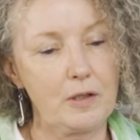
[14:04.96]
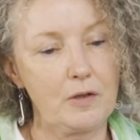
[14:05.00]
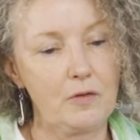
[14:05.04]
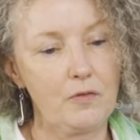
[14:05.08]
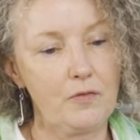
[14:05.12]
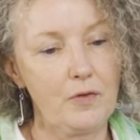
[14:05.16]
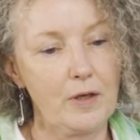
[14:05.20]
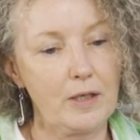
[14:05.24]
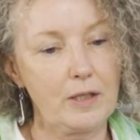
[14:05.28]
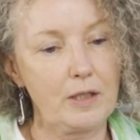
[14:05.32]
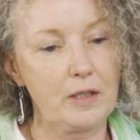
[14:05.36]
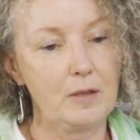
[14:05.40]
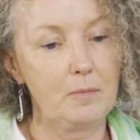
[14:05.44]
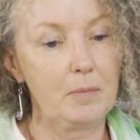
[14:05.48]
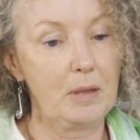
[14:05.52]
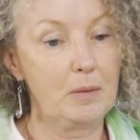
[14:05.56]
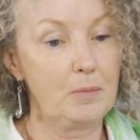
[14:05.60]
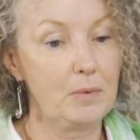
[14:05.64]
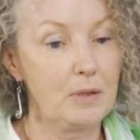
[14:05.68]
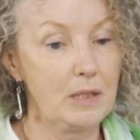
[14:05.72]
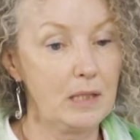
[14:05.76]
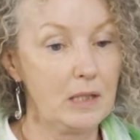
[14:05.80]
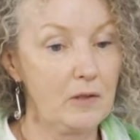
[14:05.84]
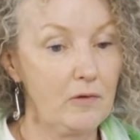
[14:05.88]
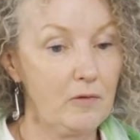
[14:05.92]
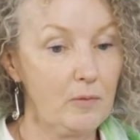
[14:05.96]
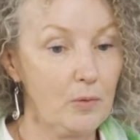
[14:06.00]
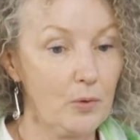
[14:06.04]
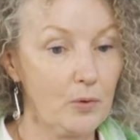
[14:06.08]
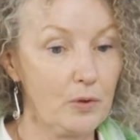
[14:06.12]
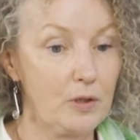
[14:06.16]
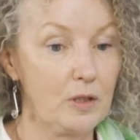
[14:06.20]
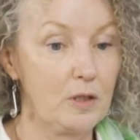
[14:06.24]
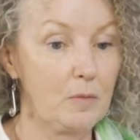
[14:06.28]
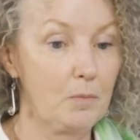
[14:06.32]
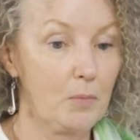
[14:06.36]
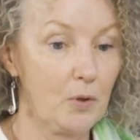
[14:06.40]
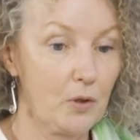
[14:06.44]
infection in people with cystic
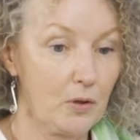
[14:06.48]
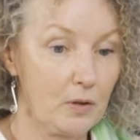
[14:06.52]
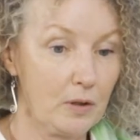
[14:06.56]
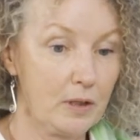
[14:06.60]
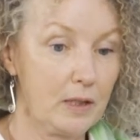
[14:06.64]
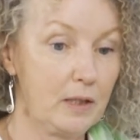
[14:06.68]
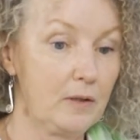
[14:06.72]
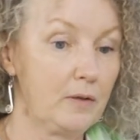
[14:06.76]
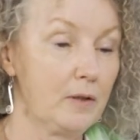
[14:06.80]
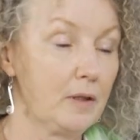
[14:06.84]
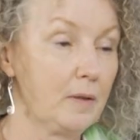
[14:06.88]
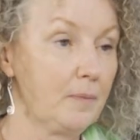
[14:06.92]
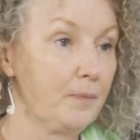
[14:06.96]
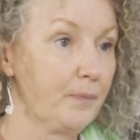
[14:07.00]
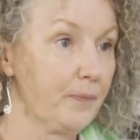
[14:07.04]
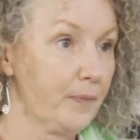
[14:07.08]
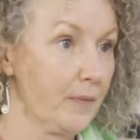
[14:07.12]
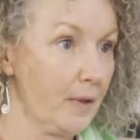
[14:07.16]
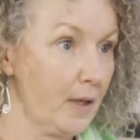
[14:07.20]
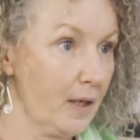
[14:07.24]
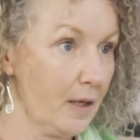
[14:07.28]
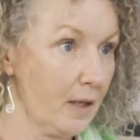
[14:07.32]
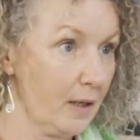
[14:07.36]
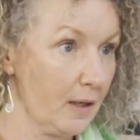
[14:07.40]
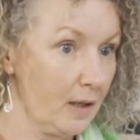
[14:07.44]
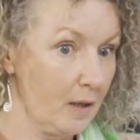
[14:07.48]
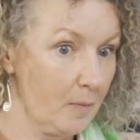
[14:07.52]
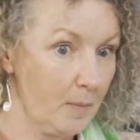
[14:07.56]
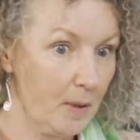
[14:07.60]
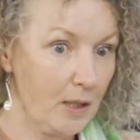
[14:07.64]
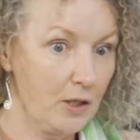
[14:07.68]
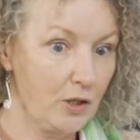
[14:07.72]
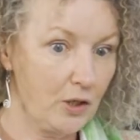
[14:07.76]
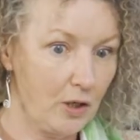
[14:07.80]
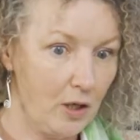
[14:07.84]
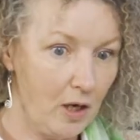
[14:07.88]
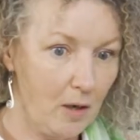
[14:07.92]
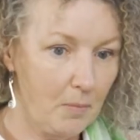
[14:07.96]
fibrosis, Burkholderia
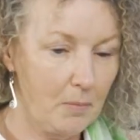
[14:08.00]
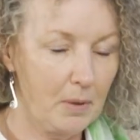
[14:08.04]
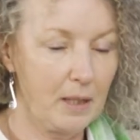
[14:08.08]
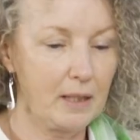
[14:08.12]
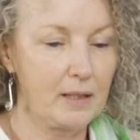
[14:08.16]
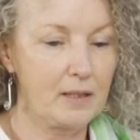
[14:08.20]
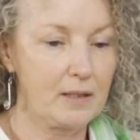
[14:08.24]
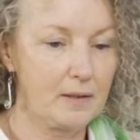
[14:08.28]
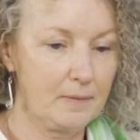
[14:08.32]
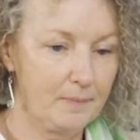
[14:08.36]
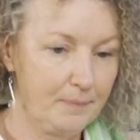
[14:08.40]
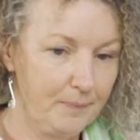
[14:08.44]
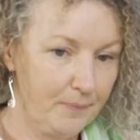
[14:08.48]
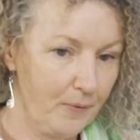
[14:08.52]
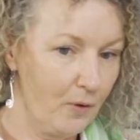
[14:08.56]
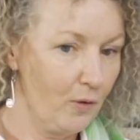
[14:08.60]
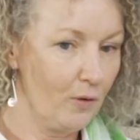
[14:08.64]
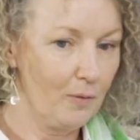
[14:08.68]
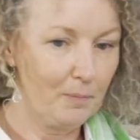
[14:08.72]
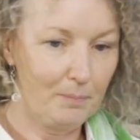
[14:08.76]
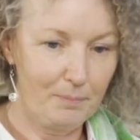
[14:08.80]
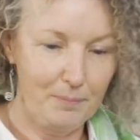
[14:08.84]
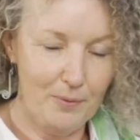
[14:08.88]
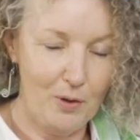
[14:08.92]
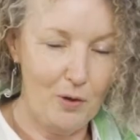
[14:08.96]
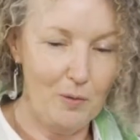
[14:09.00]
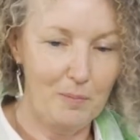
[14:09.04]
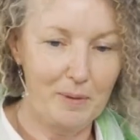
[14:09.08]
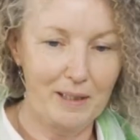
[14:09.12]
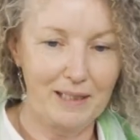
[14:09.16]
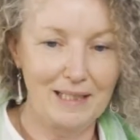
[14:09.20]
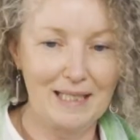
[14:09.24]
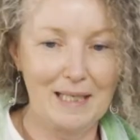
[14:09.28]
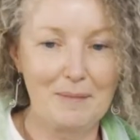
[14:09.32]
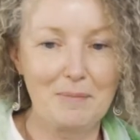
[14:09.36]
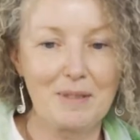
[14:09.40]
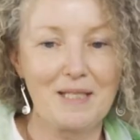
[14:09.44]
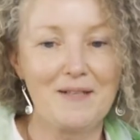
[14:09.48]
capacia complex, all big
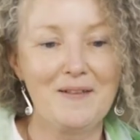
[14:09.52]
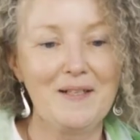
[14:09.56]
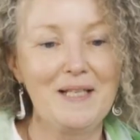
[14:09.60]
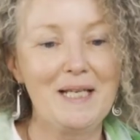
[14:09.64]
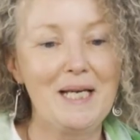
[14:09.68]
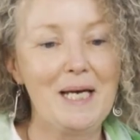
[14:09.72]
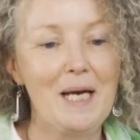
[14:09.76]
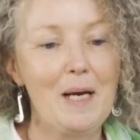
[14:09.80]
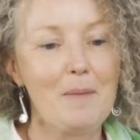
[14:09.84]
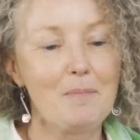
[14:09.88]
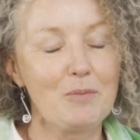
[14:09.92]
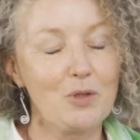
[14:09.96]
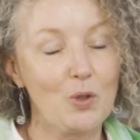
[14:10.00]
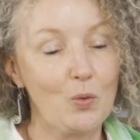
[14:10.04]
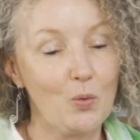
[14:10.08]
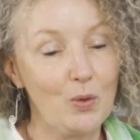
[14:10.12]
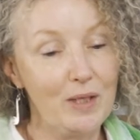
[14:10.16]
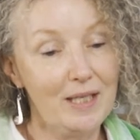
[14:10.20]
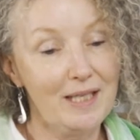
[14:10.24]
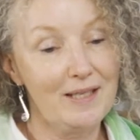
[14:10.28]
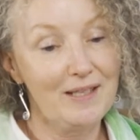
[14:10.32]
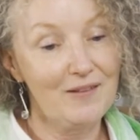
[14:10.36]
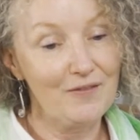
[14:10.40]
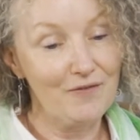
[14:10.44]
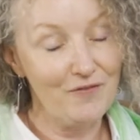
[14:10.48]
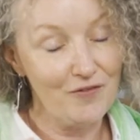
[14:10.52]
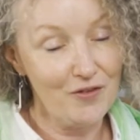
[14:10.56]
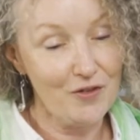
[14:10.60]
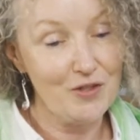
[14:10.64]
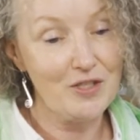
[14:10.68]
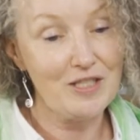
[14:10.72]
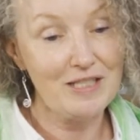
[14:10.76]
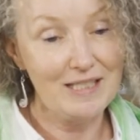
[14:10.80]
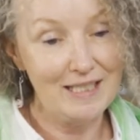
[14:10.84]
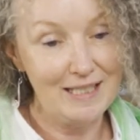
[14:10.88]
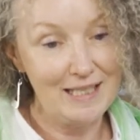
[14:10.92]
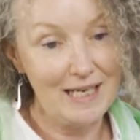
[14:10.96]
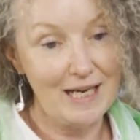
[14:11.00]
names. So we
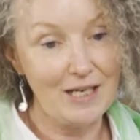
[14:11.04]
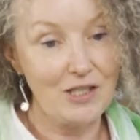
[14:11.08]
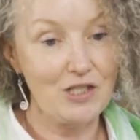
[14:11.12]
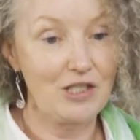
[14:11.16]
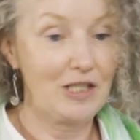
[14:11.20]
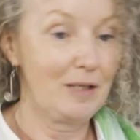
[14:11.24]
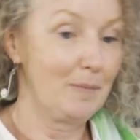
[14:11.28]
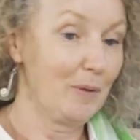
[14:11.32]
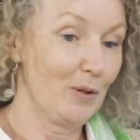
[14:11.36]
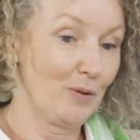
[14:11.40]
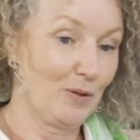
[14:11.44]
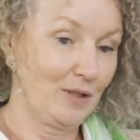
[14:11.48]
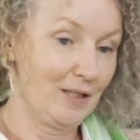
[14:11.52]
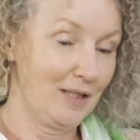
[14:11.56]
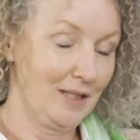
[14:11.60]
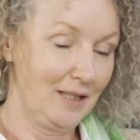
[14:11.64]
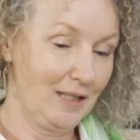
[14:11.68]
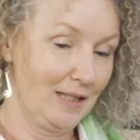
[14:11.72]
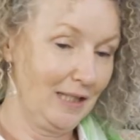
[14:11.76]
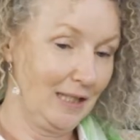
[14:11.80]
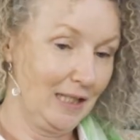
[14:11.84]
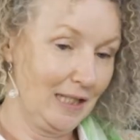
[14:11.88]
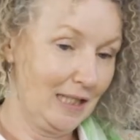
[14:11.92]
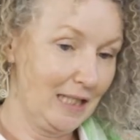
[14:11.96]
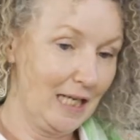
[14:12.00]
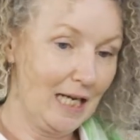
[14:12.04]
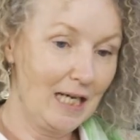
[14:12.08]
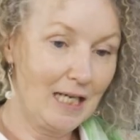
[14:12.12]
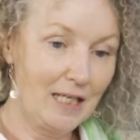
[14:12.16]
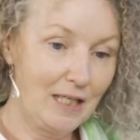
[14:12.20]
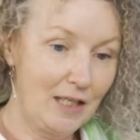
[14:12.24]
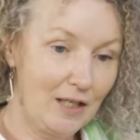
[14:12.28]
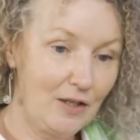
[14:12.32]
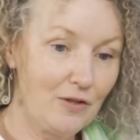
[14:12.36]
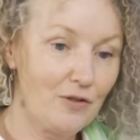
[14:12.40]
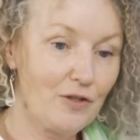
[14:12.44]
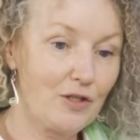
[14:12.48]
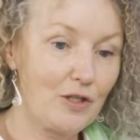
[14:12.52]
firstly, actually about 10
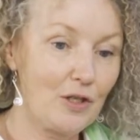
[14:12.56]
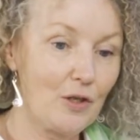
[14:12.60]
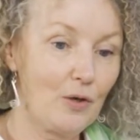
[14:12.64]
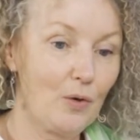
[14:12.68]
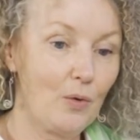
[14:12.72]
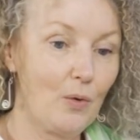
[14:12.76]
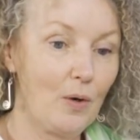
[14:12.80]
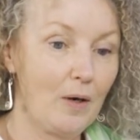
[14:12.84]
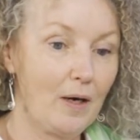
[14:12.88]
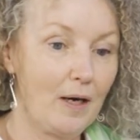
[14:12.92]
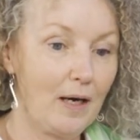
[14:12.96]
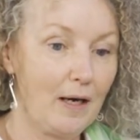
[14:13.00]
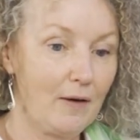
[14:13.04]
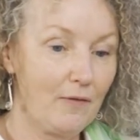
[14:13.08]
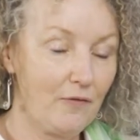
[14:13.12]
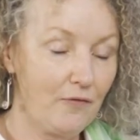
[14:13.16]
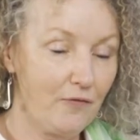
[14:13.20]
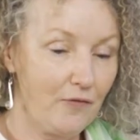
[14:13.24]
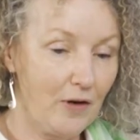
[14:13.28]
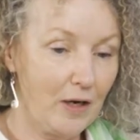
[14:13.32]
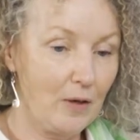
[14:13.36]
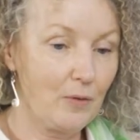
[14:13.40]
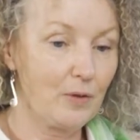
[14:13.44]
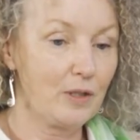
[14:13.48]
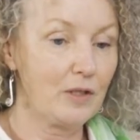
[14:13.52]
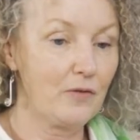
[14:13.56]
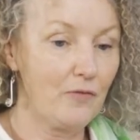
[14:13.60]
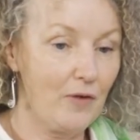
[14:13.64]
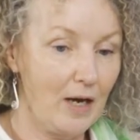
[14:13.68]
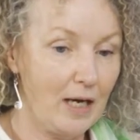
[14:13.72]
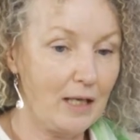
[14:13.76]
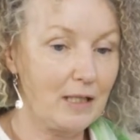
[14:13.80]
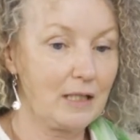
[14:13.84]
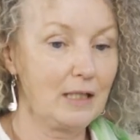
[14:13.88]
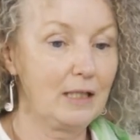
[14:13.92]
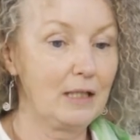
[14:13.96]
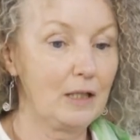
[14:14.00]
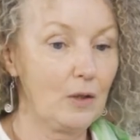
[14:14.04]
years ago, found a
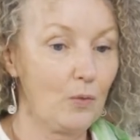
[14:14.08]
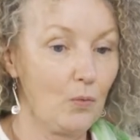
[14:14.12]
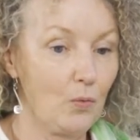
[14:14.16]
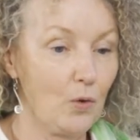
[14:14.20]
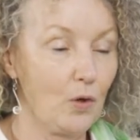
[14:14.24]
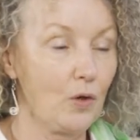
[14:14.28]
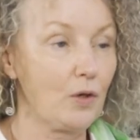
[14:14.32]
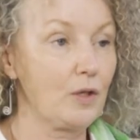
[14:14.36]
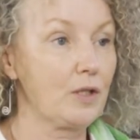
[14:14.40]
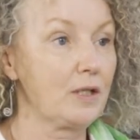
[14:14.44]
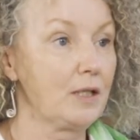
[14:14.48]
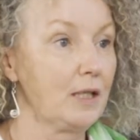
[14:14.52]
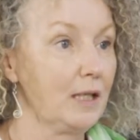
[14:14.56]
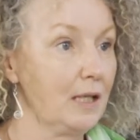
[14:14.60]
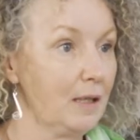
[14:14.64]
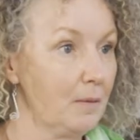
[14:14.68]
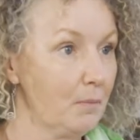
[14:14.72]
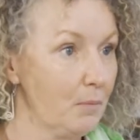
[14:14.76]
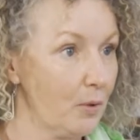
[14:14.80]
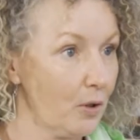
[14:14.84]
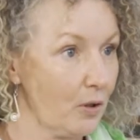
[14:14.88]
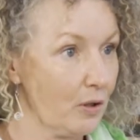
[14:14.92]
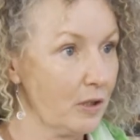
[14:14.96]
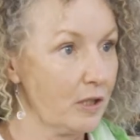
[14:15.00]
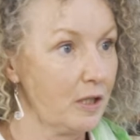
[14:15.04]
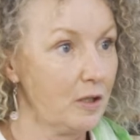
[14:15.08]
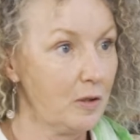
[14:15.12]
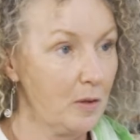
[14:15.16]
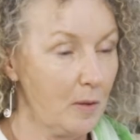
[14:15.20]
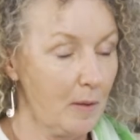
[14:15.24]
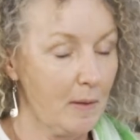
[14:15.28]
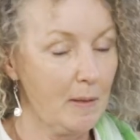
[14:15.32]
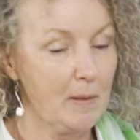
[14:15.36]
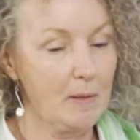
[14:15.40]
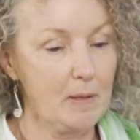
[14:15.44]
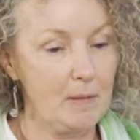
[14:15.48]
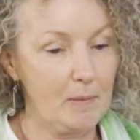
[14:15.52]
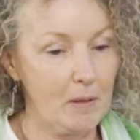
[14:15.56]
vaccine that works in Burkholderia
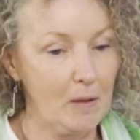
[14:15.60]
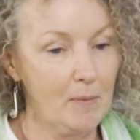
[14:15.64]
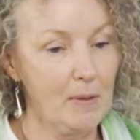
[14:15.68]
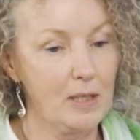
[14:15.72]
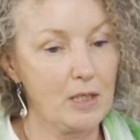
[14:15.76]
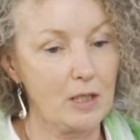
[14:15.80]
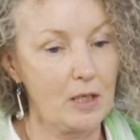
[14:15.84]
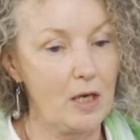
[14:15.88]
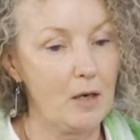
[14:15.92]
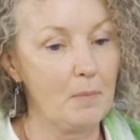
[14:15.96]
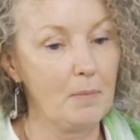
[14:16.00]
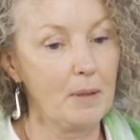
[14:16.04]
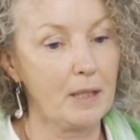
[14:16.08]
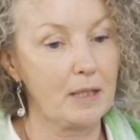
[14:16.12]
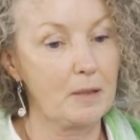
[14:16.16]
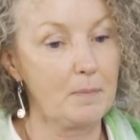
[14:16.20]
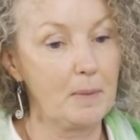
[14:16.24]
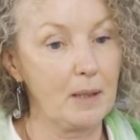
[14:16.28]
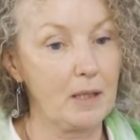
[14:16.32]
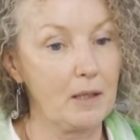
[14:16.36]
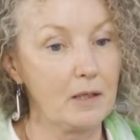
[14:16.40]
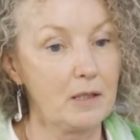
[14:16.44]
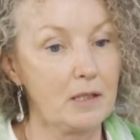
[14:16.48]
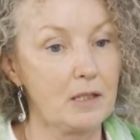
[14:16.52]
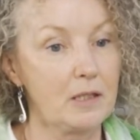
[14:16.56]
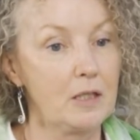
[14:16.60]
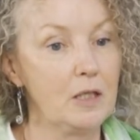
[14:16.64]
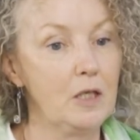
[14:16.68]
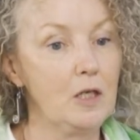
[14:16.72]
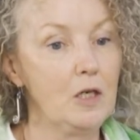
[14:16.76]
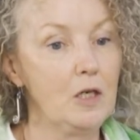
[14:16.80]
capacia complex, because